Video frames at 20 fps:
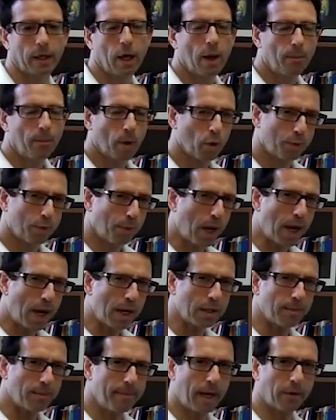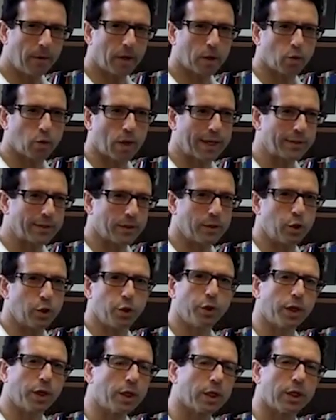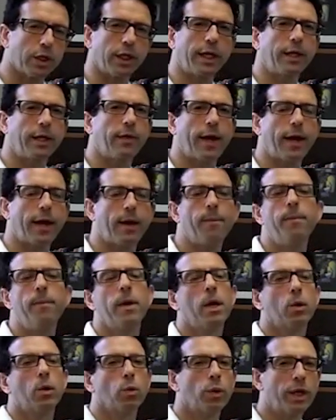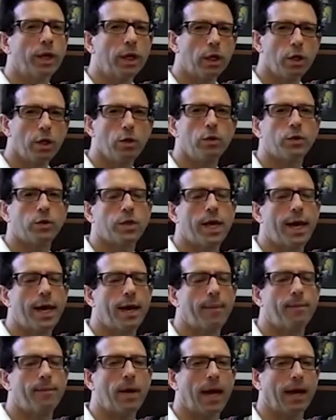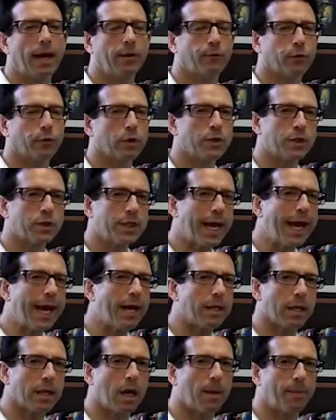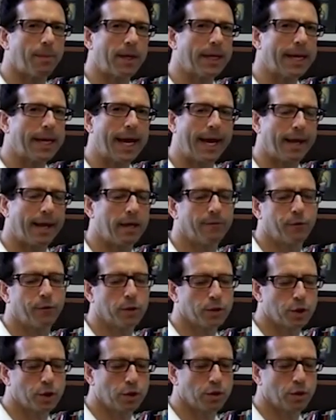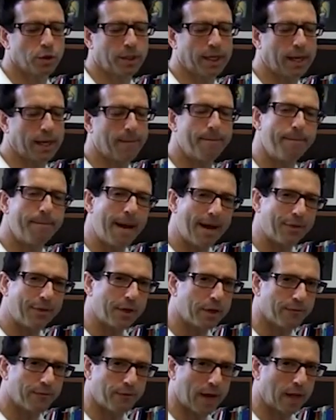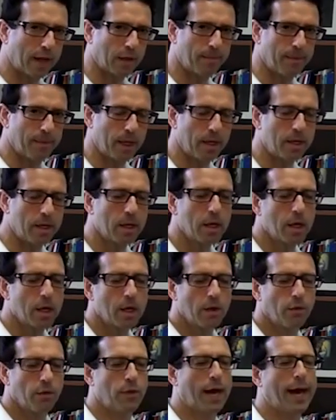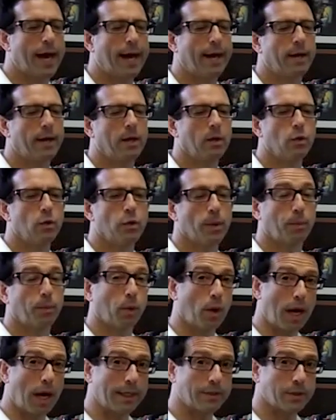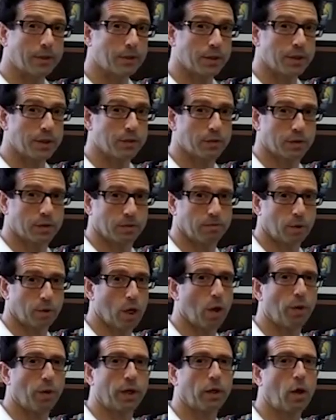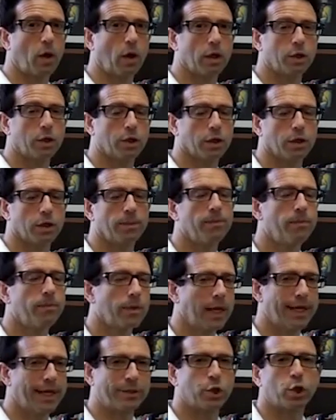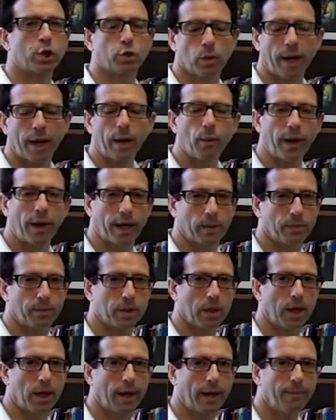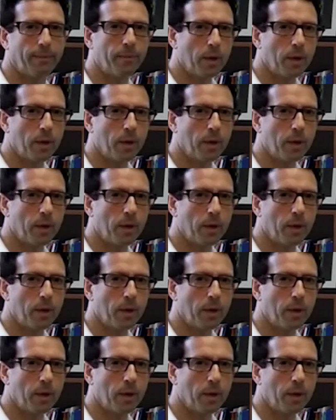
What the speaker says: But with polymeric resins, you can clean them, reuse them, and for scale-up, and again, if you're looking at method development, that the process is going larger, it's a great way to play.